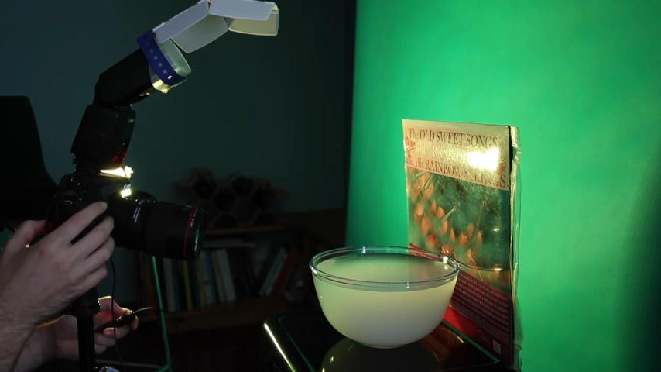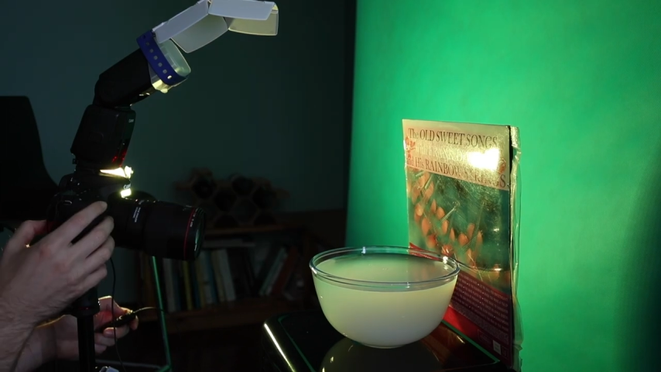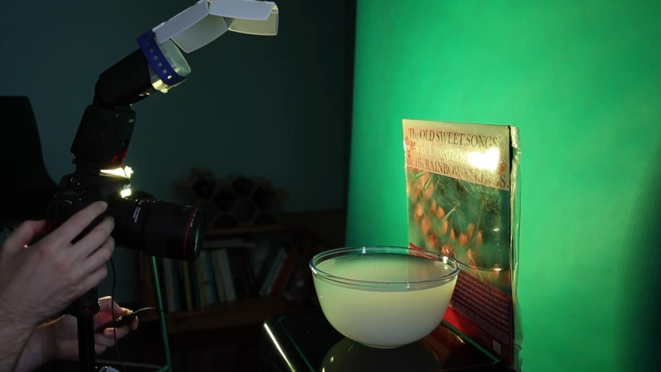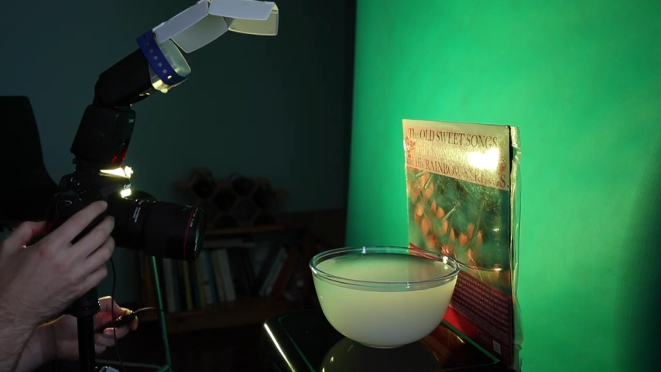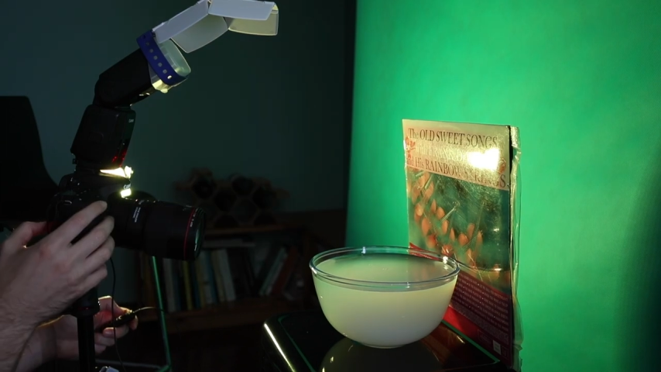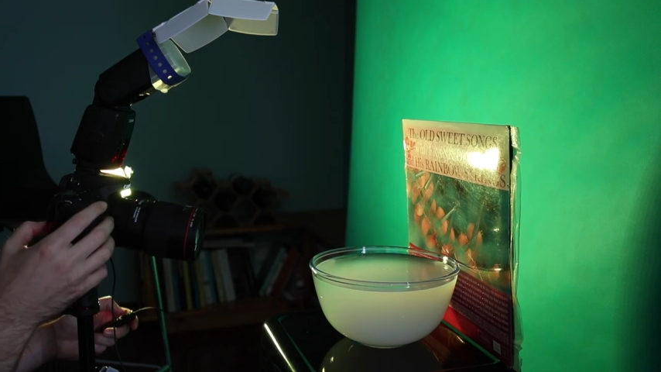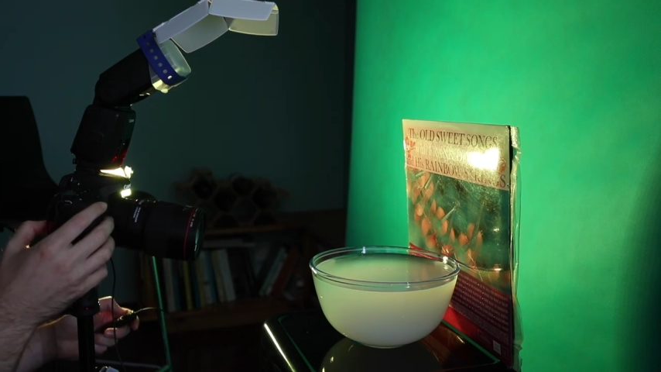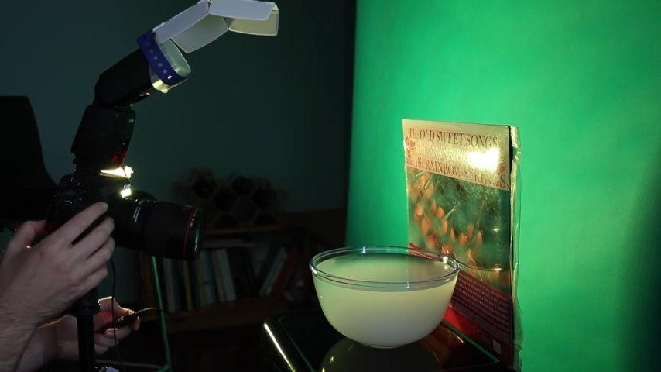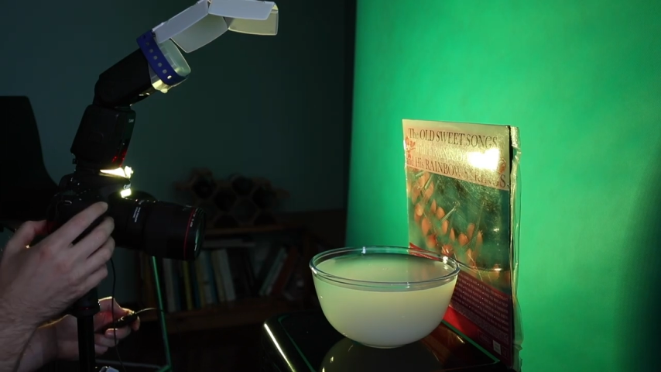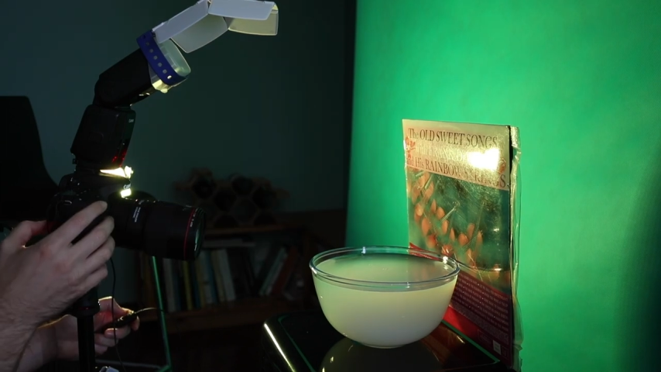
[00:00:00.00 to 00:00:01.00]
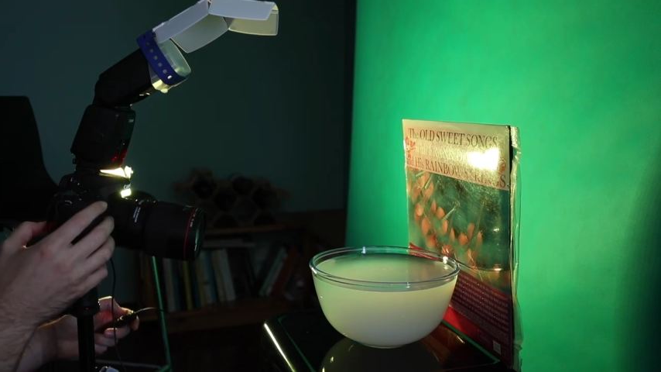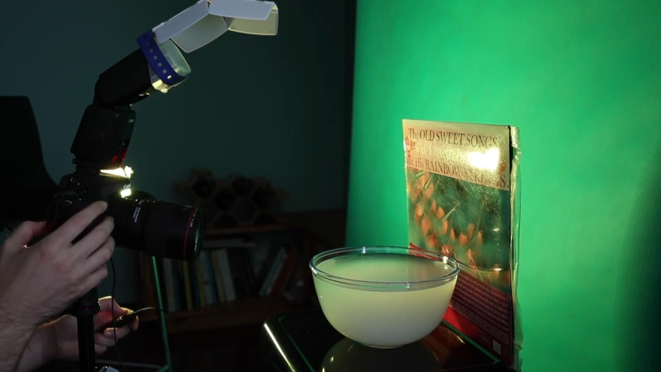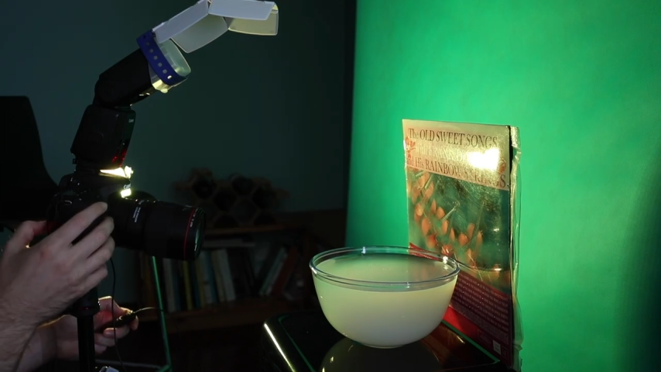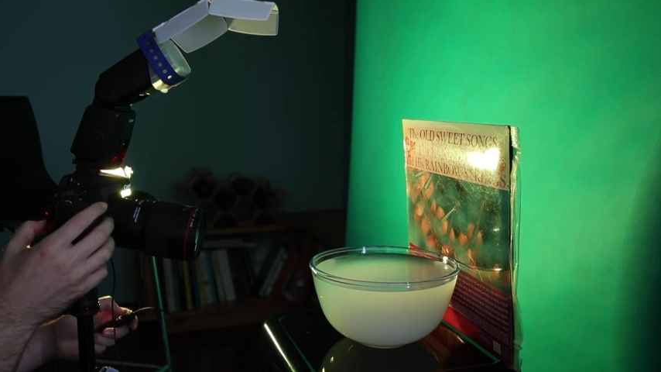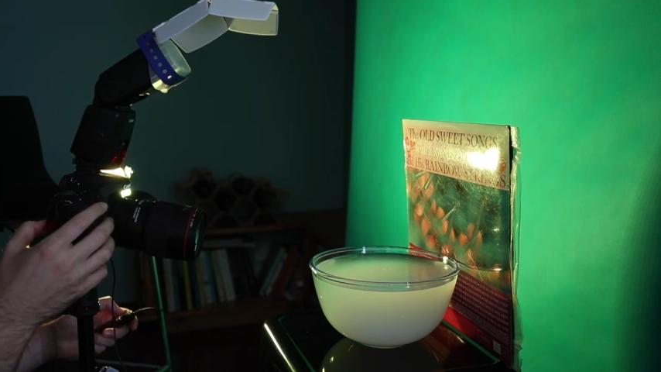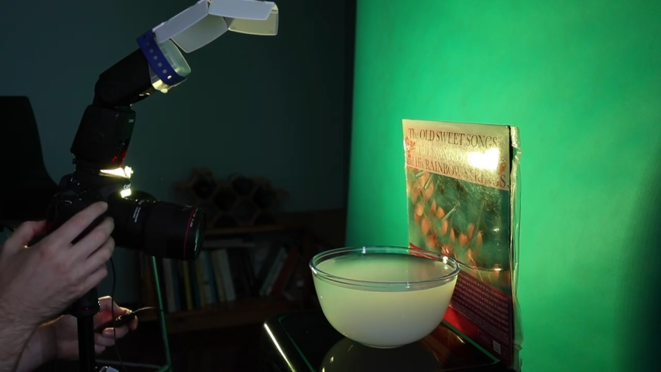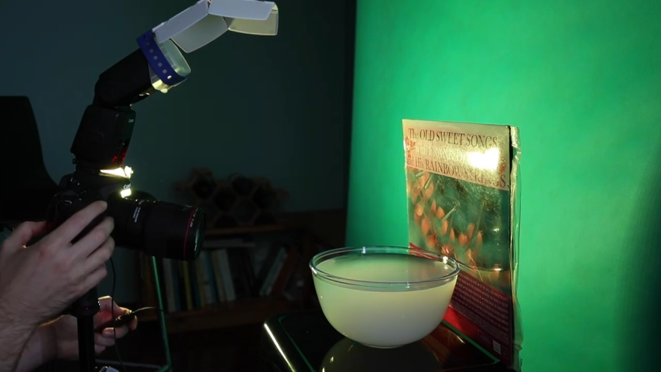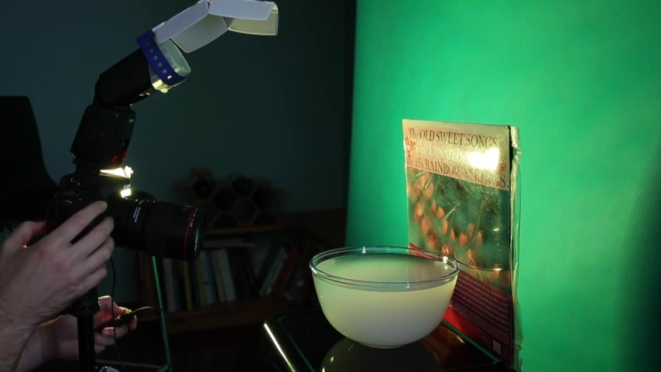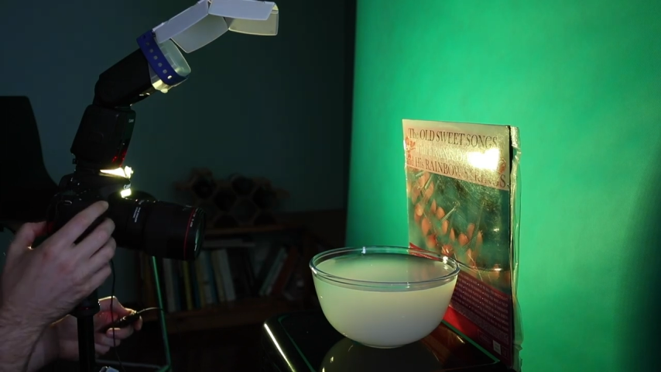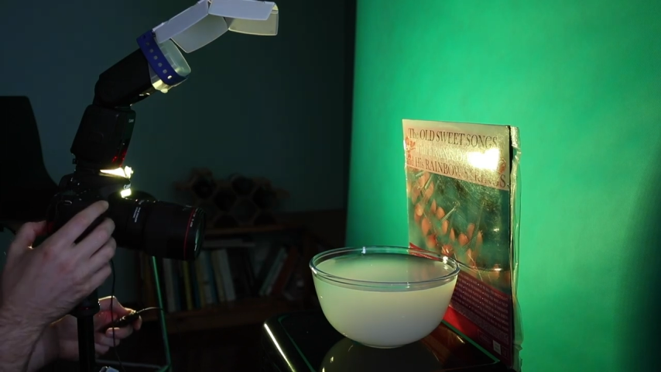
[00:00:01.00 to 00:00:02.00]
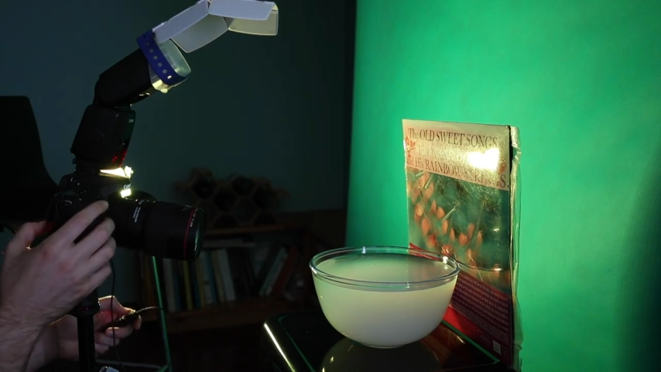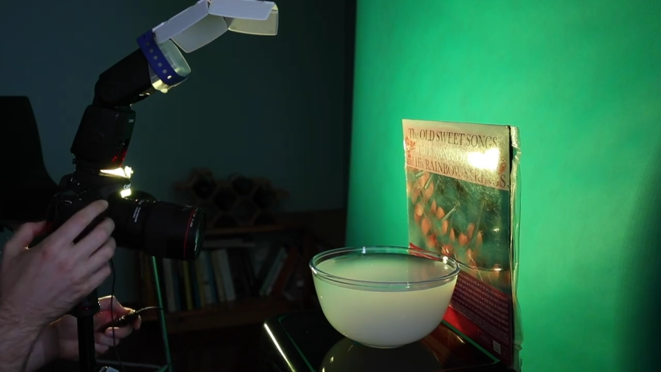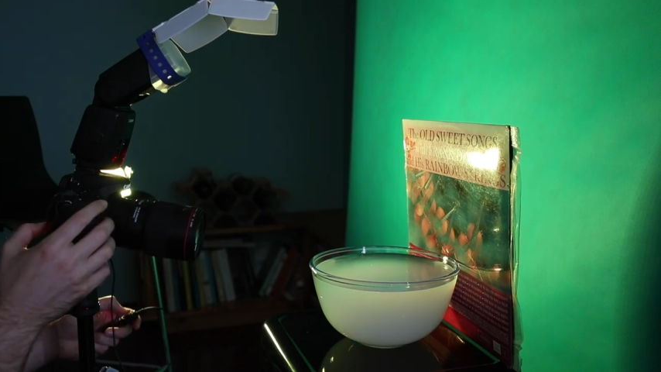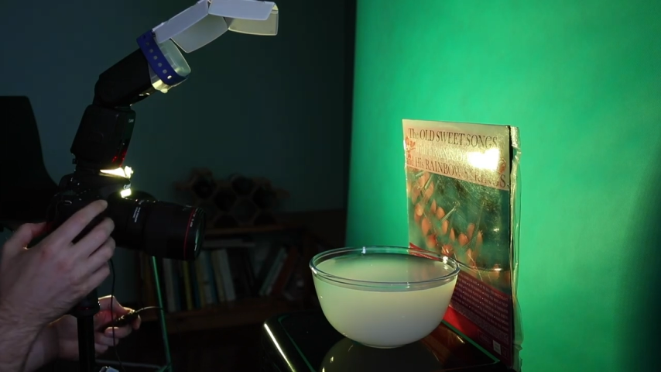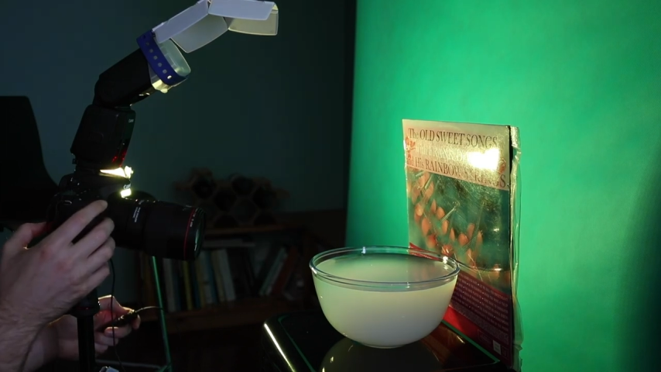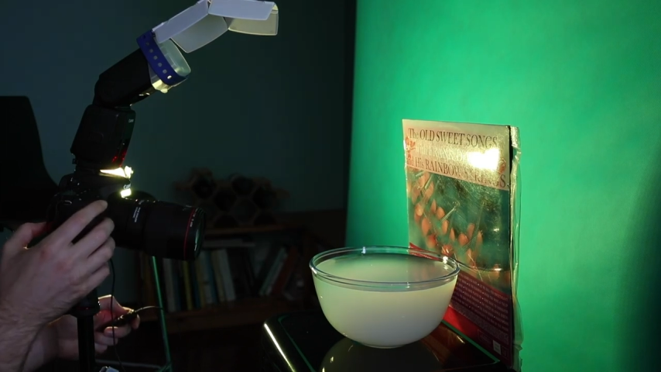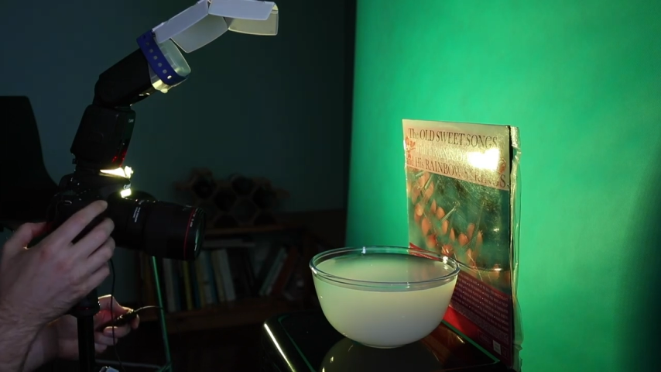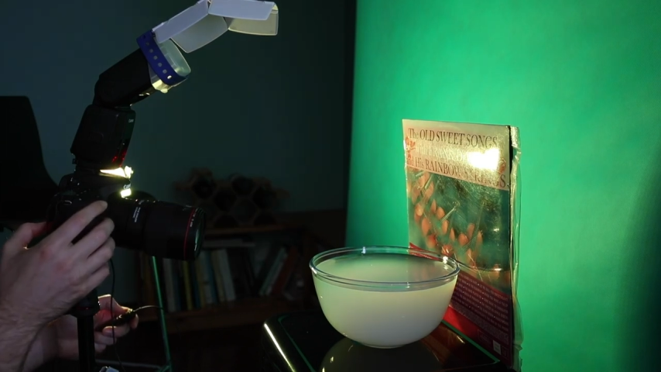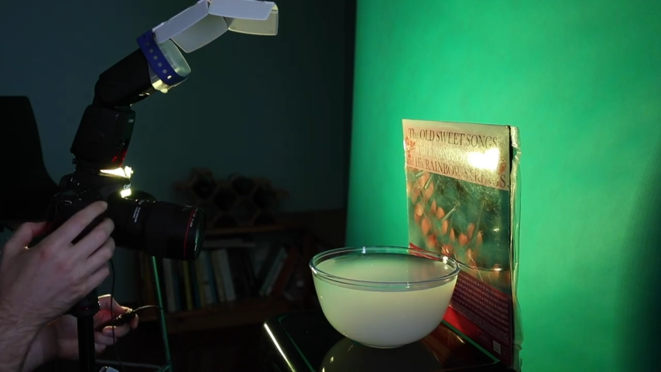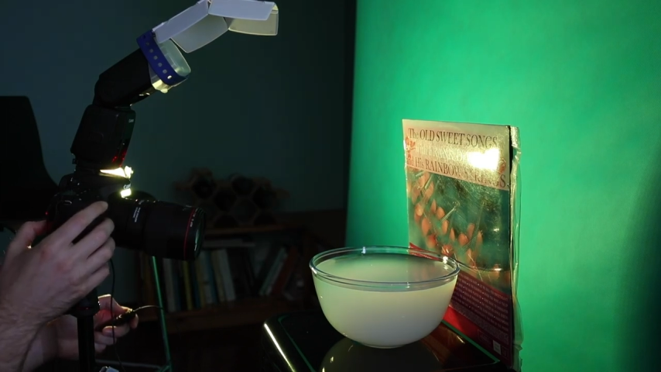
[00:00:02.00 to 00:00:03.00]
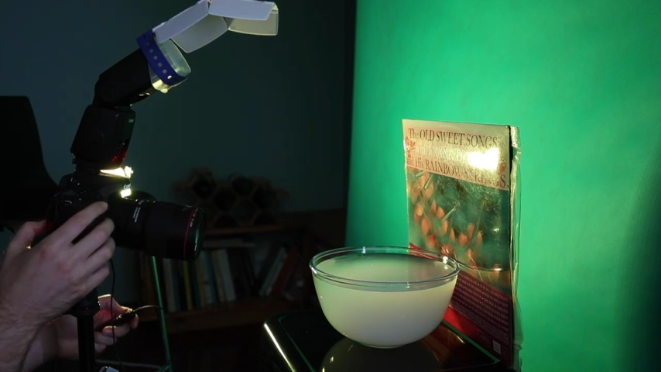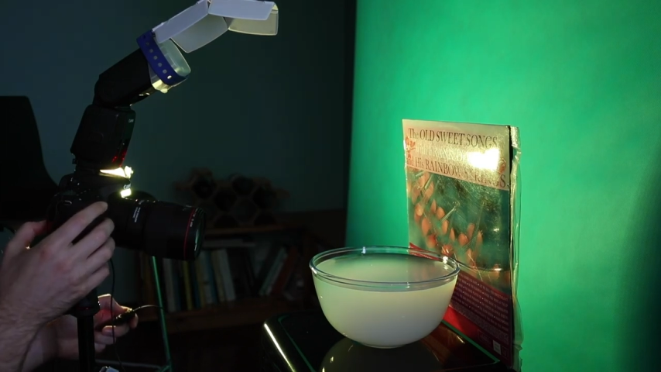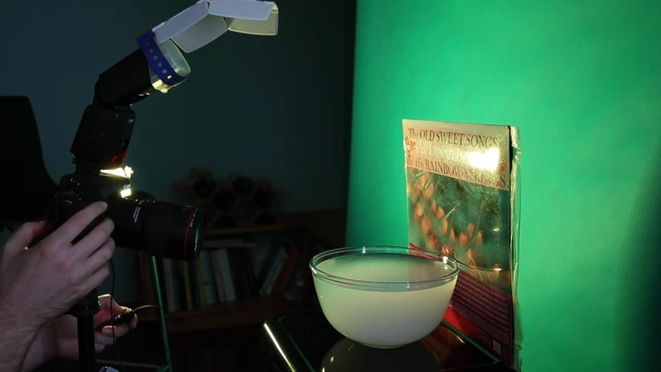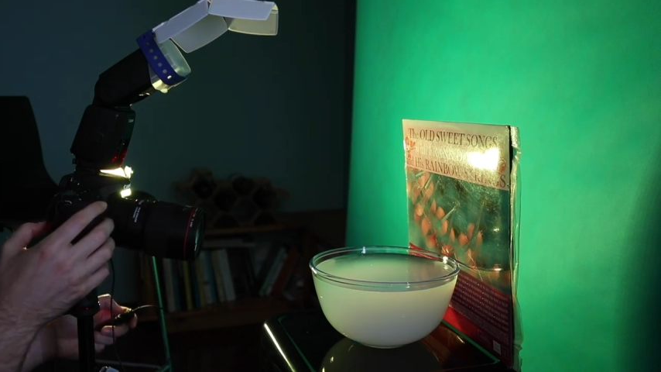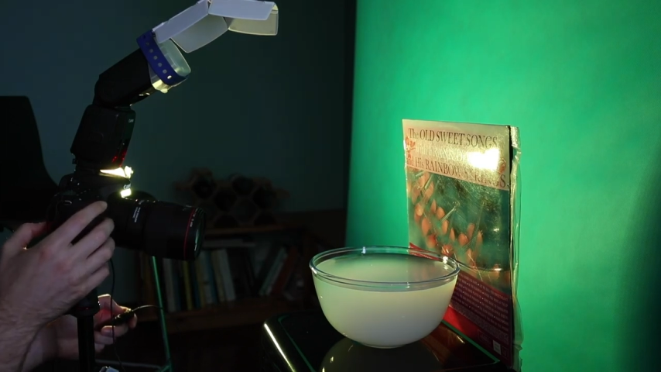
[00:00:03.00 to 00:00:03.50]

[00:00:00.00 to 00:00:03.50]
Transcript: Nobody's mouth can be seen.